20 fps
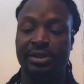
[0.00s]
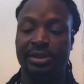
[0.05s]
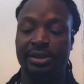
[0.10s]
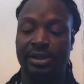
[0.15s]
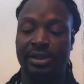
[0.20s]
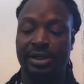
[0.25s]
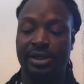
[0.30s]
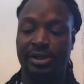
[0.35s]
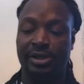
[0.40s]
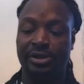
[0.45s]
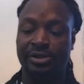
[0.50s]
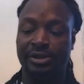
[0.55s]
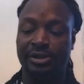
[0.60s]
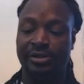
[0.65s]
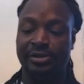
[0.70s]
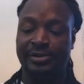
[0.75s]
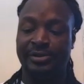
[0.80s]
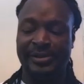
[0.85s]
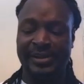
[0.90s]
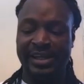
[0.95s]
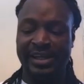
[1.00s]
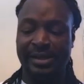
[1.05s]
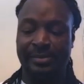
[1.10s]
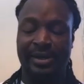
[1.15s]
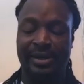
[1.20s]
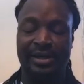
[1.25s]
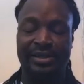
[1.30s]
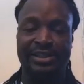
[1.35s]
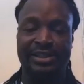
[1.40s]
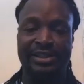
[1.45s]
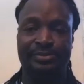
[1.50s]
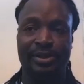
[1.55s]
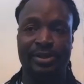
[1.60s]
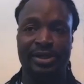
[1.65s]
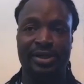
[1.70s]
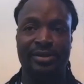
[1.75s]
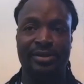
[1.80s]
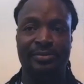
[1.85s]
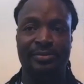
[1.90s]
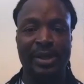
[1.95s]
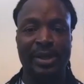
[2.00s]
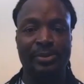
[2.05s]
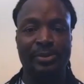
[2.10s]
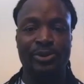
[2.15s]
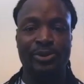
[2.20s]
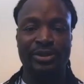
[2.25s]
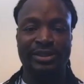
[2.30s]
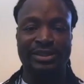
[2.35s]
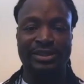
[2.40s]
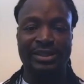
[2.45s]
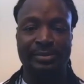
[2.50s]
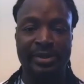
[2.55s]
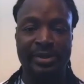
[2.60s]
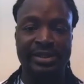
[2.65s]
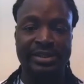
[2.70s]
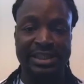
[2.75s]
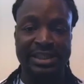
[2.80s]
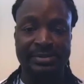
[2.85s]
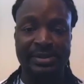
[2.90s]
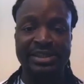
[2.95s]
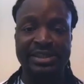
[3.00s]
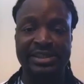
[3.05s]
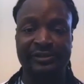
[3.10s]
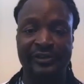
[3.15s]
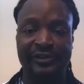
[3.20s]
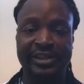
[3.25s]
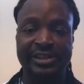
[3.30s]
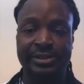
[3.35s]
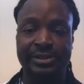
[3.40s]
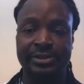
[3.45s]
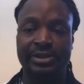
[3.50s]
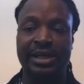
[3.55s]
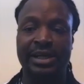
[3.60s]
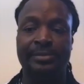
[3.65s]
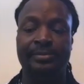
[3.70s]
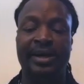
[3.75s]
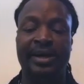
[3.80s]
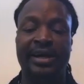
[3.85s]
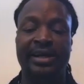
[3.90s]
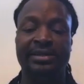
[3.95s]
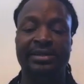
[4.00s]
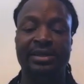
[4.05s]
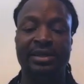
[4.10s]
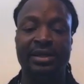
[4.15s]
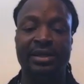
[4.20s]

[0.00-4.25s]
You know, you don't think about this, but people with disabilities, especially physical like mine,